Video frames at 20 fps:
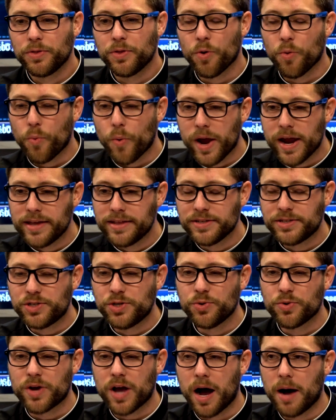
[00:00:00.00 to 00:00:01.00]
the way that
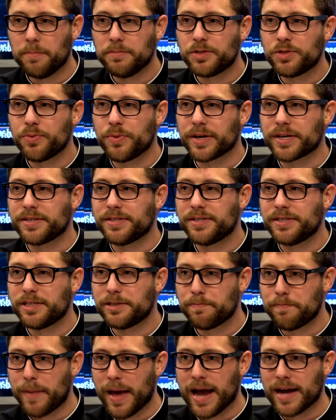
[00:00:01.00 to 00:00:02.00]
you come to
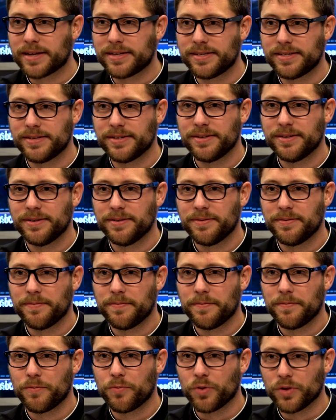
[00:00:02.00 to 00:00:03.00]
expect
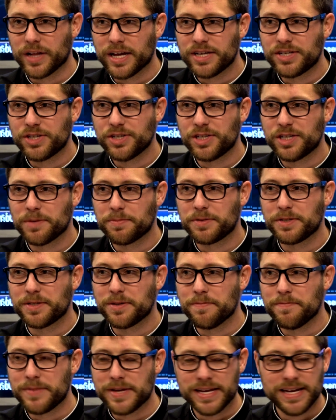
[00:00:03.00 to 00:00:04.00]
relationships
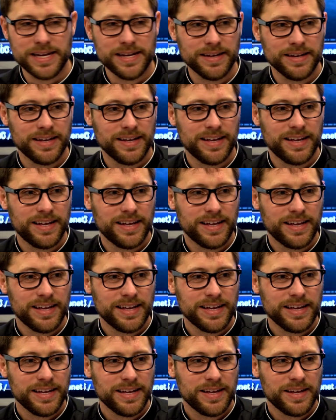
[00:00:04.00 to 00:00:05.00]
to be
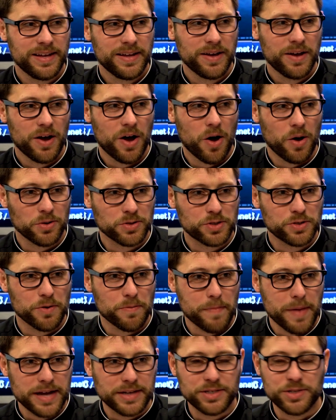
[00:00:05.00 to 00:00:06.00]
also
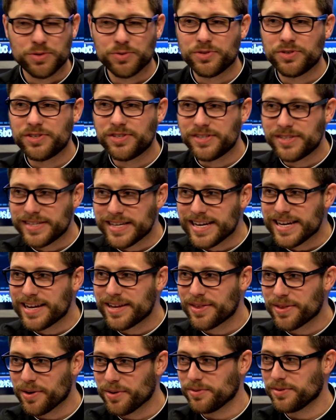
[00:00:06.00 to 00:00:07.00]
makes you
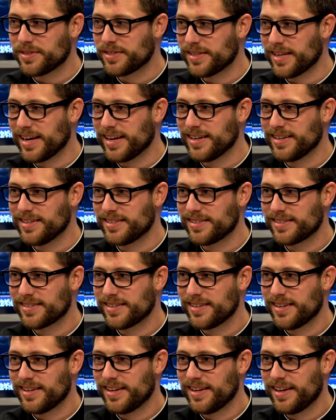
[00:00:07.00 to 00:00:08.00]
seek those things.
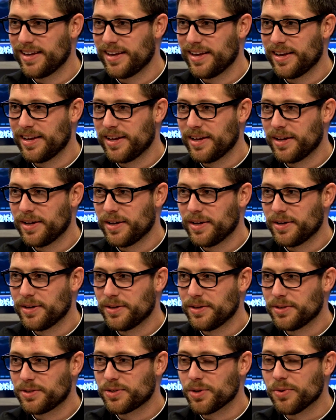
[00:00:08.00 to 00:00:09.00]

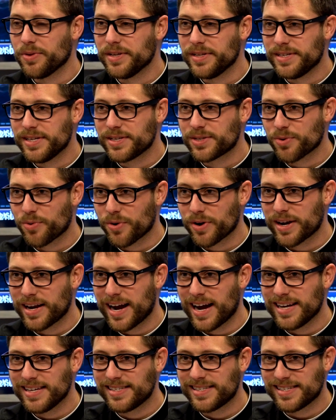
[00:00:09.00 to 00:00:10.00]
So the
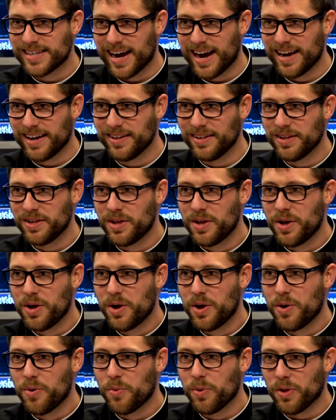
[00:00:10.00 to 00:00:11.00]
disorganized style
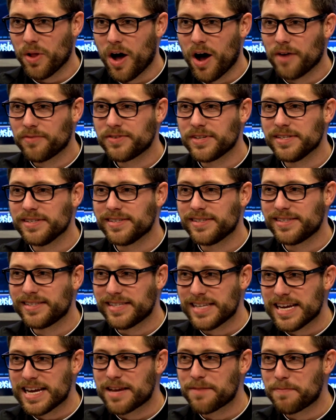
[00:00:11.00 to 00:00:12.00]
will often
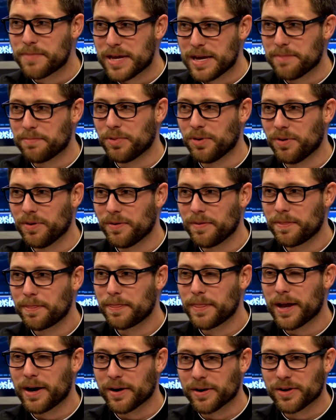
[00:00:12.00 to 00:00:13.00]
seek people
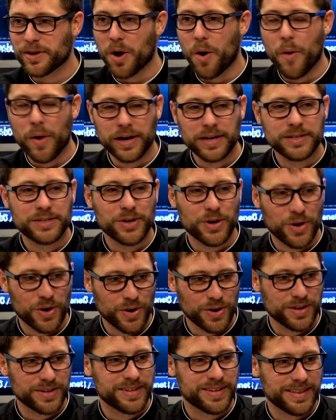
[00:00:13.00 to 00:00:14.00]
that are going to
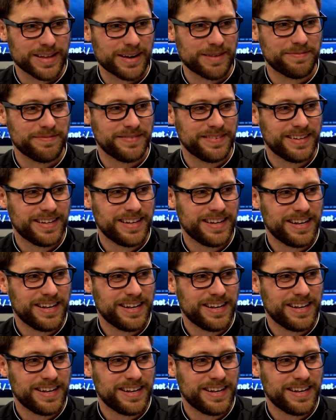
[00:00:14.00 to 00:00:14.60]
hurt them